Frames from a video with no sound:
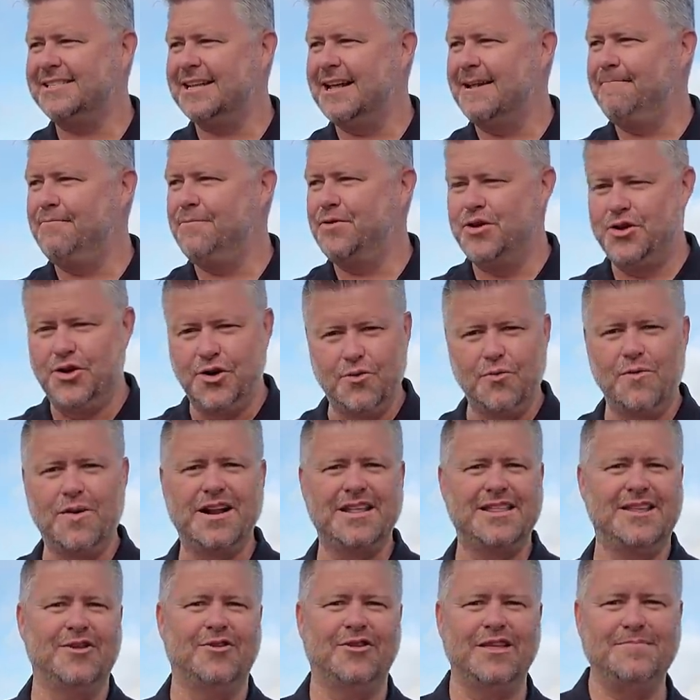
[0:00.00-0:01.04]
that you're one
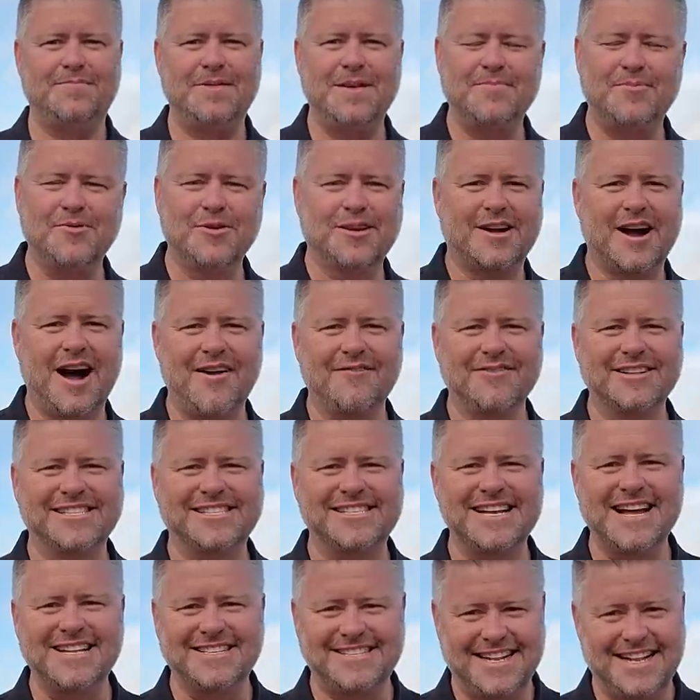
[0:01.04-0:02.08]
of the only people with common
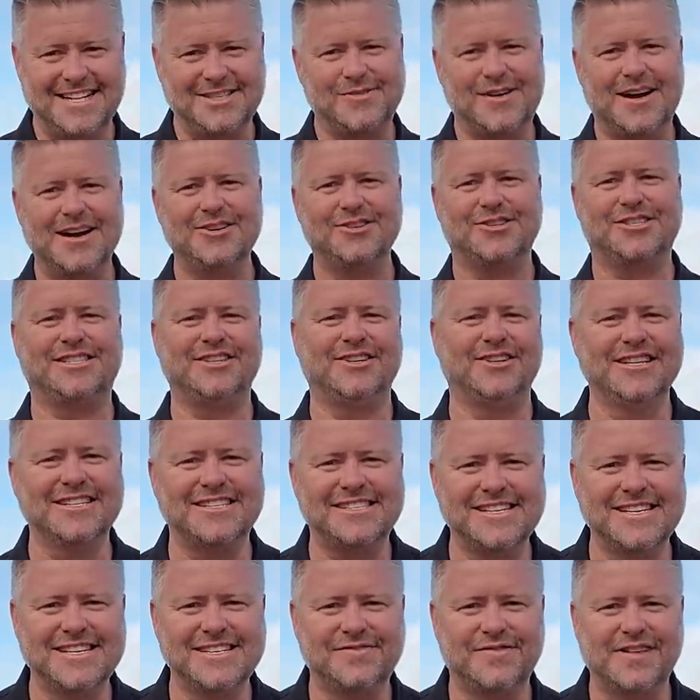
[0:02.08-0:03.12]
sense, and that's why you're still
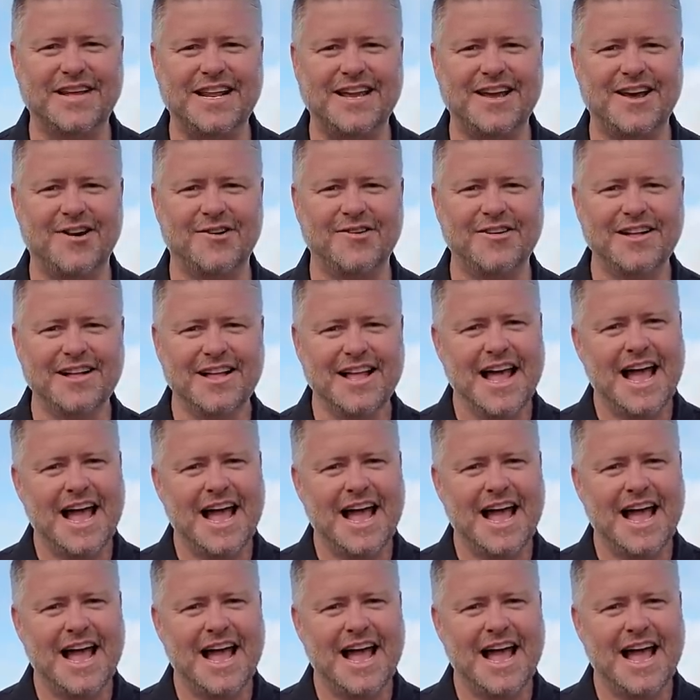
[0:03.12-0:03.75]
listening to this video.